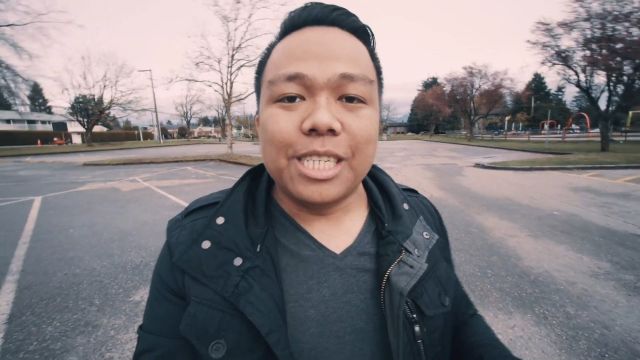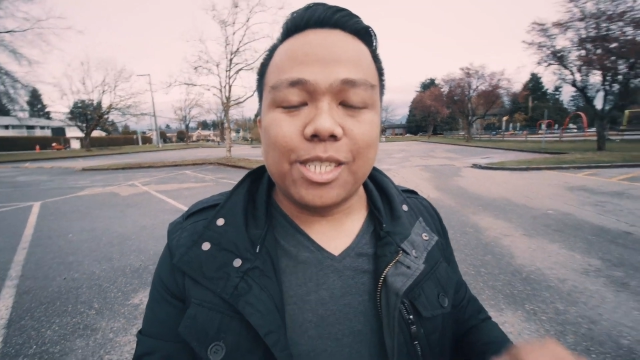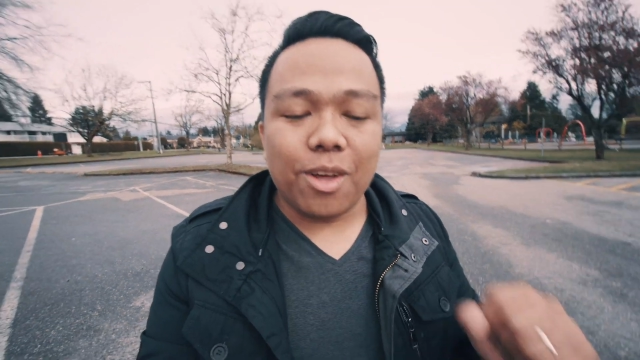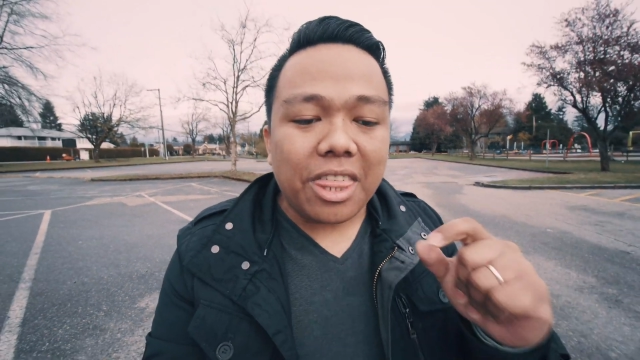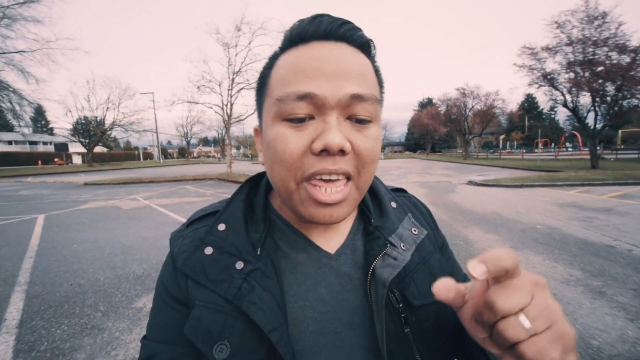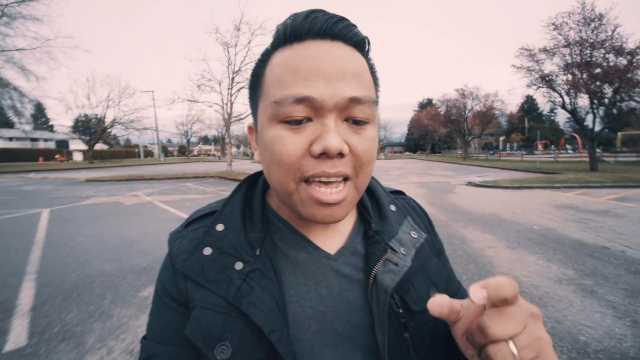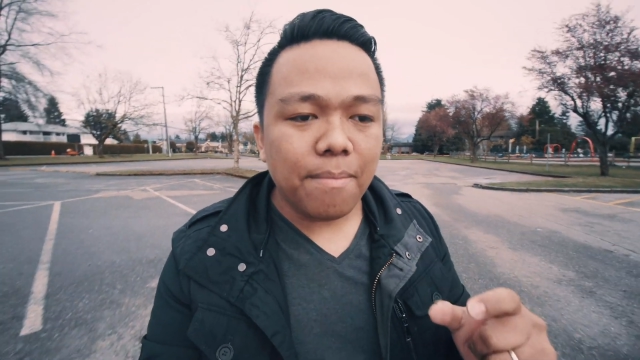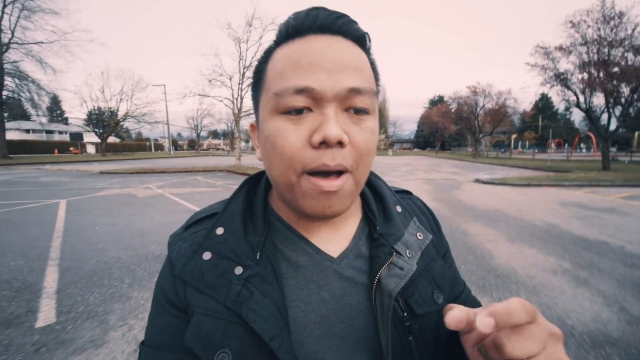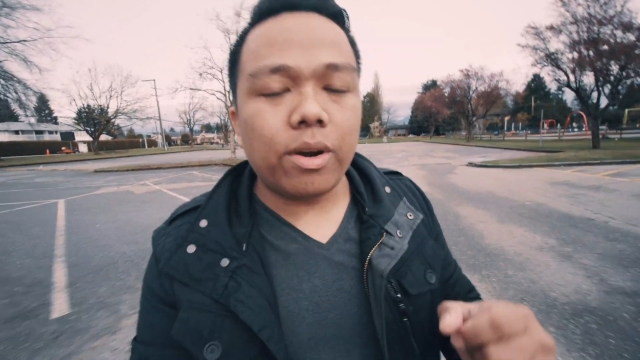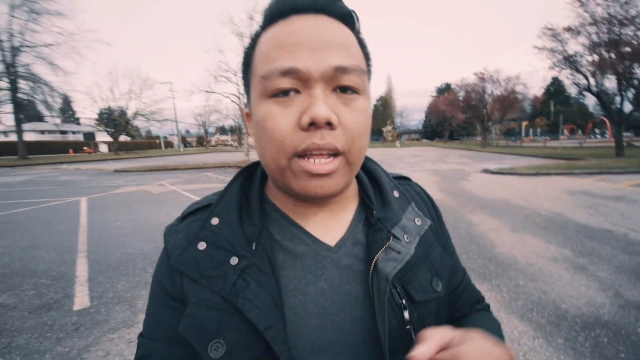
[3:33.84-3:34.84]
So think
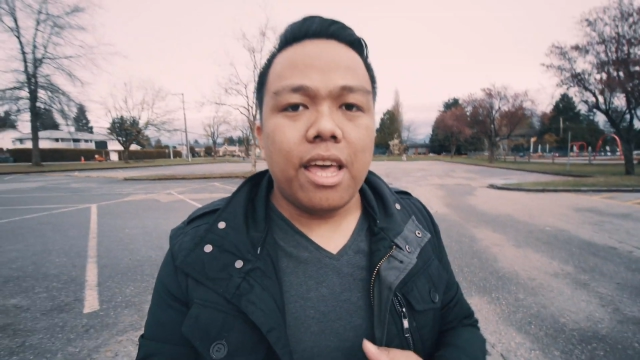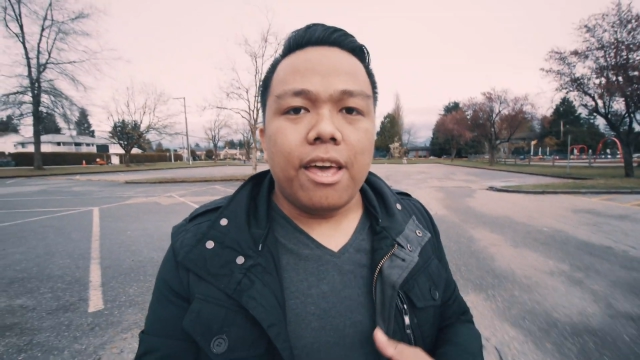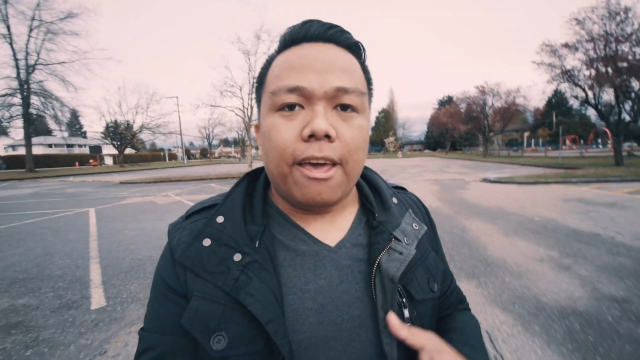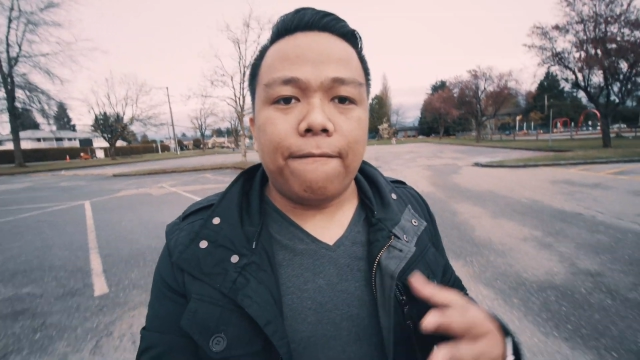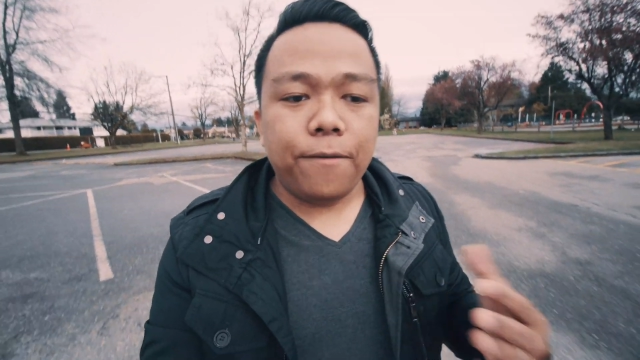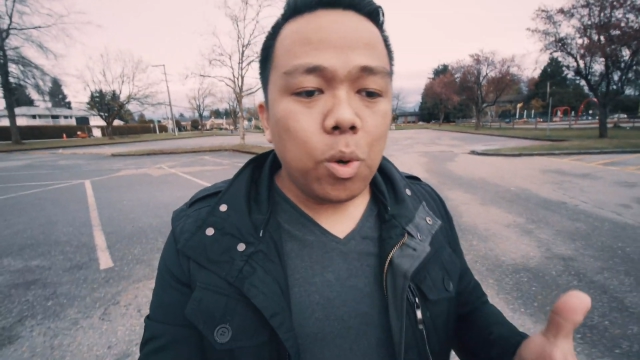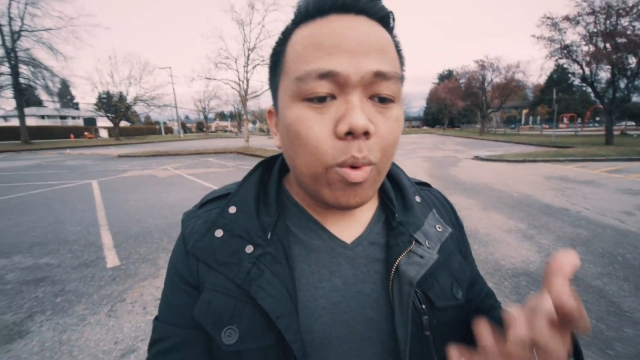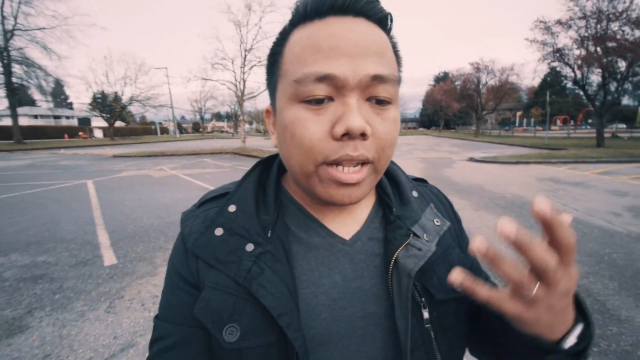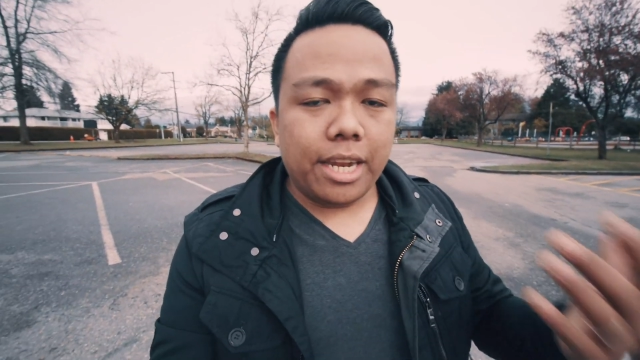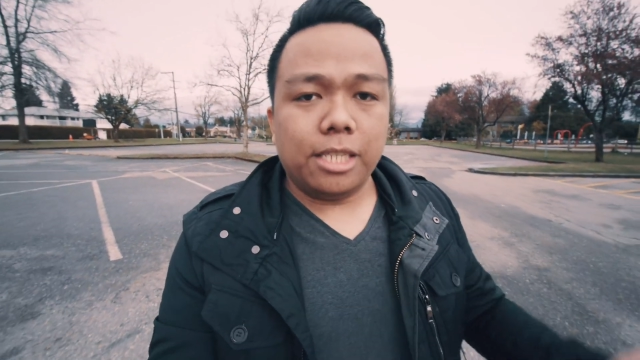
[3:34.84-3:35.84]
about it. If you
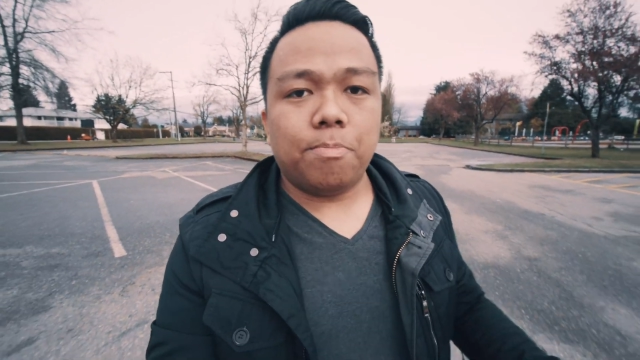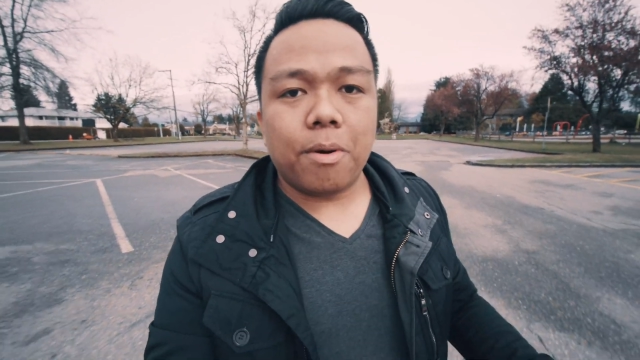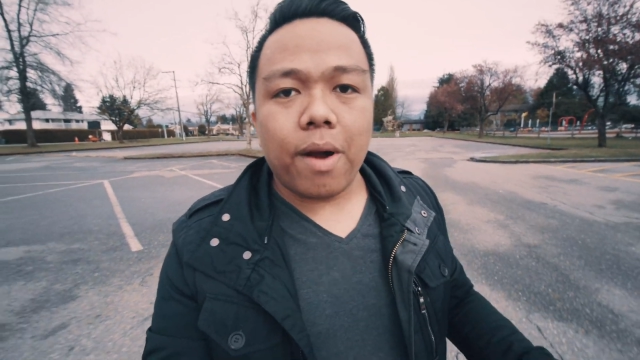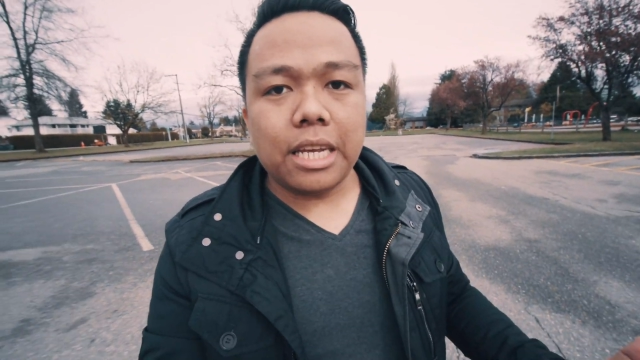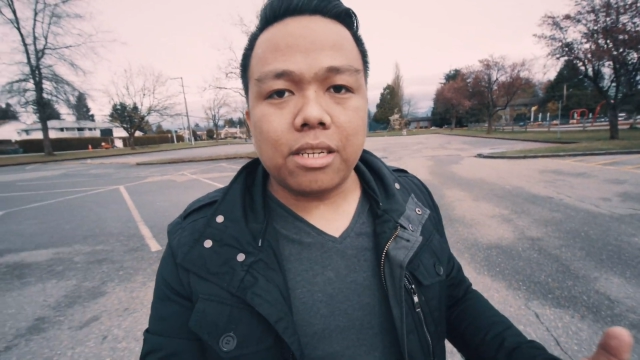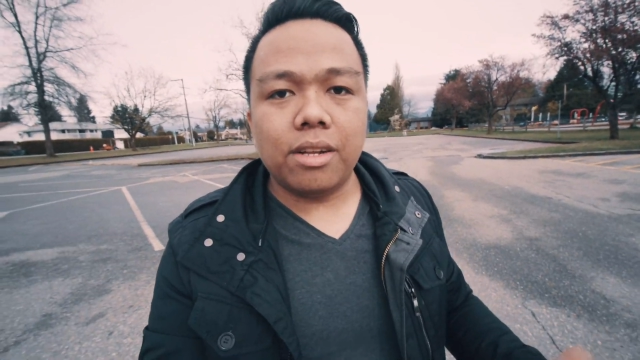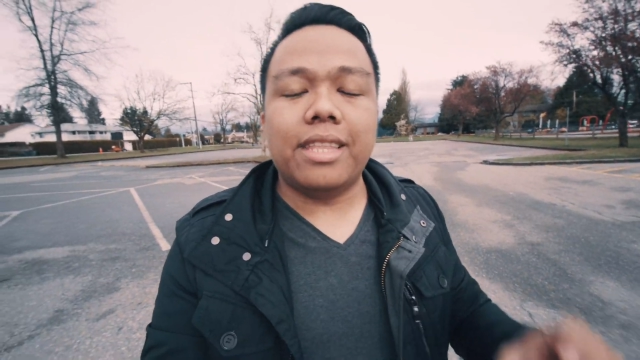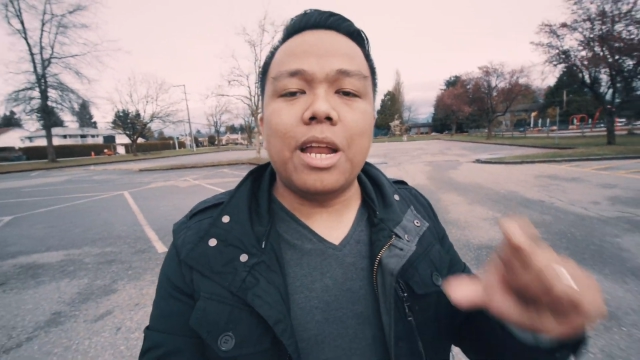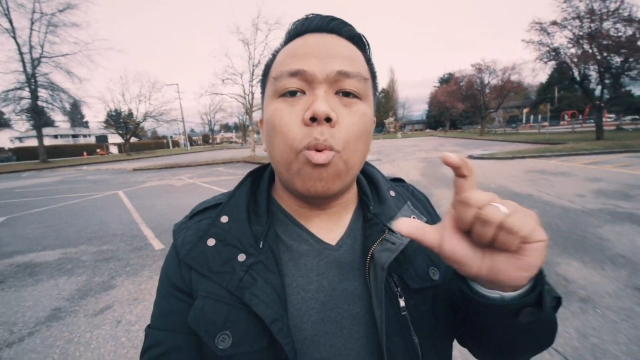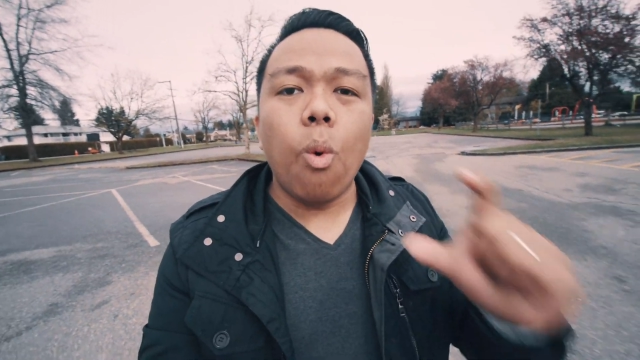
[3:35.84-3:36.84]
want an inspiration,
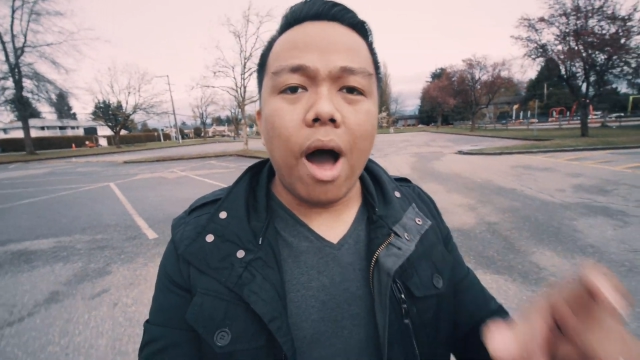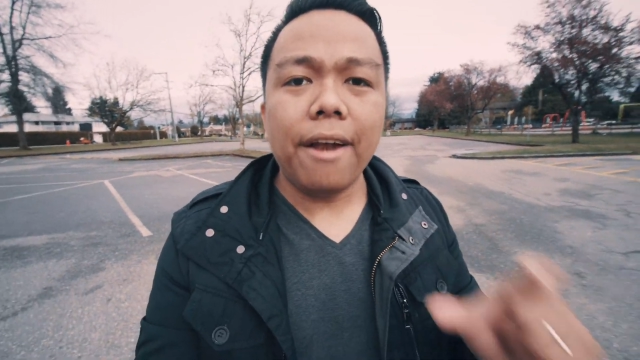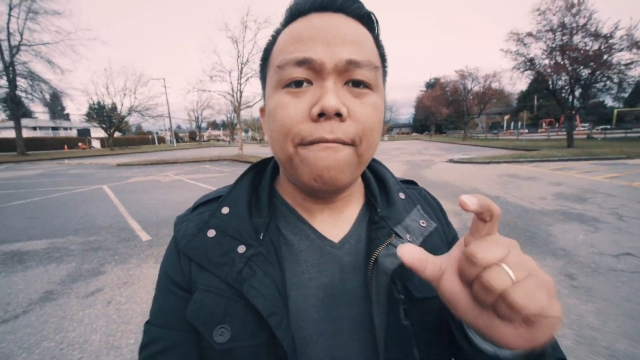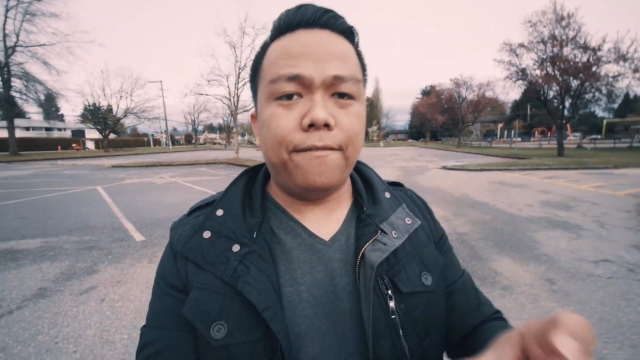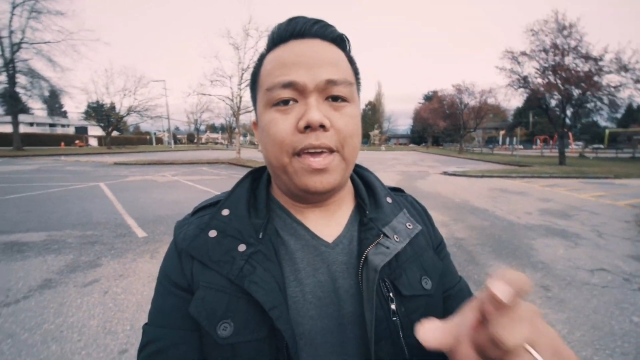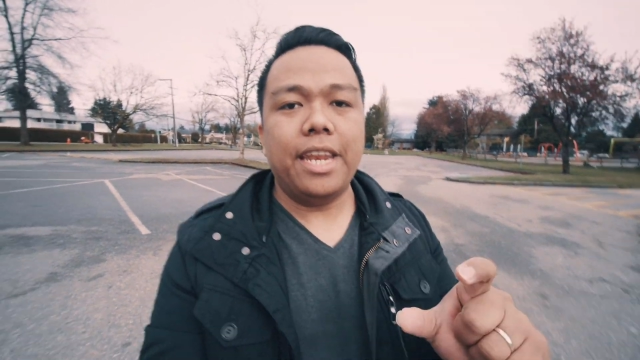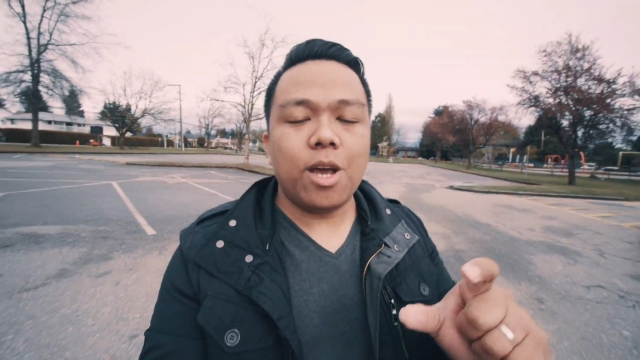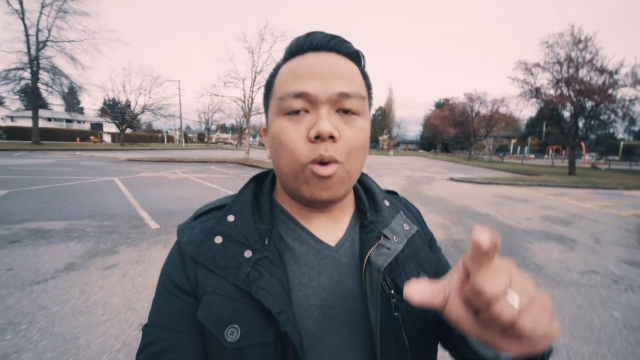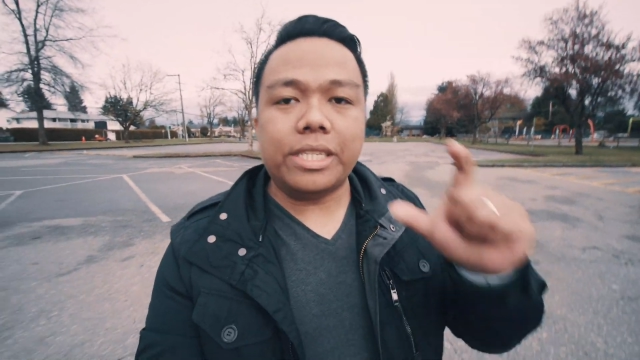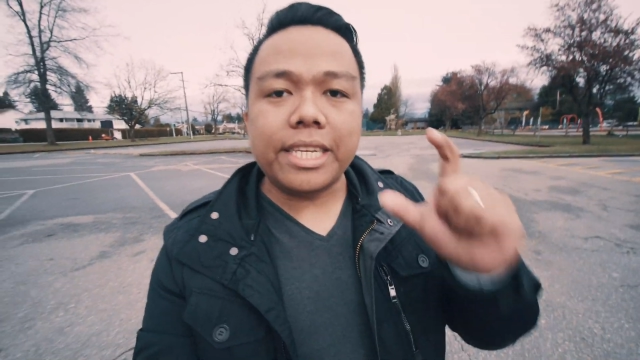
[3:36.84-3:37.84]
then one
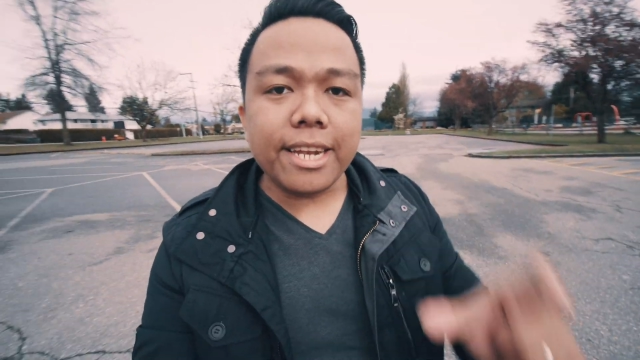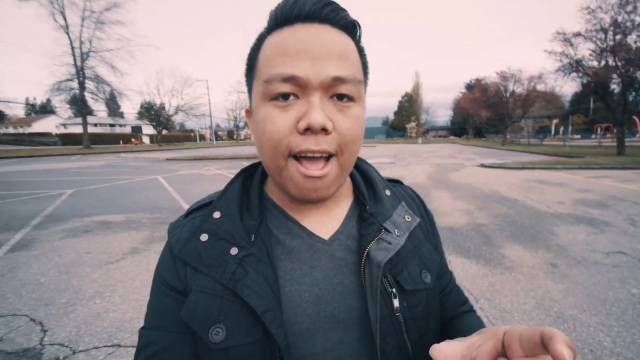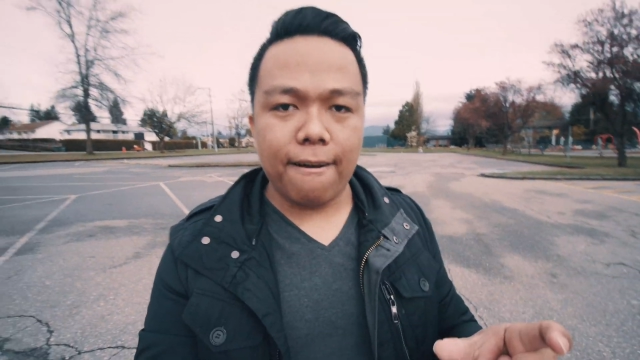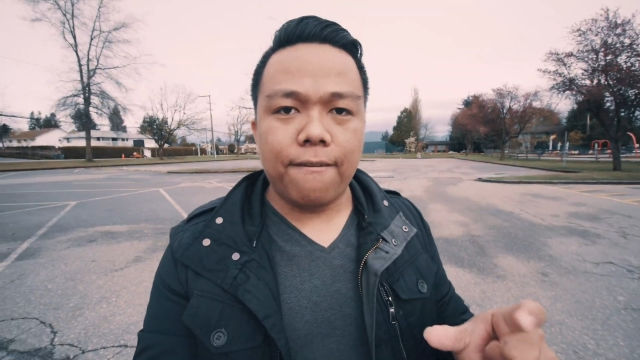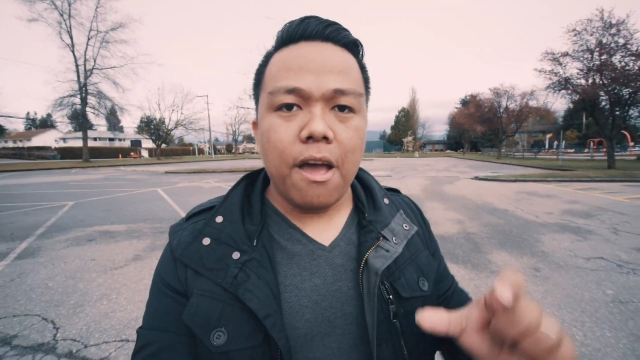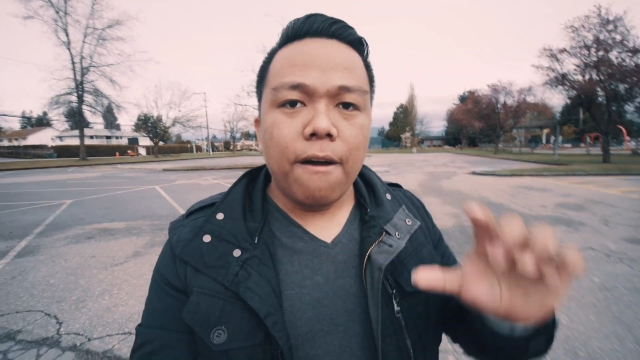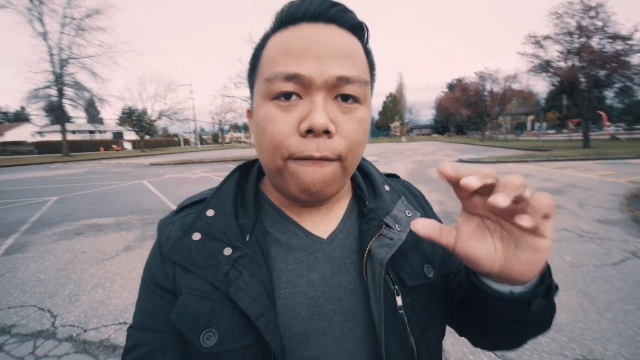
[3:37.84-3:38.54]
video is enough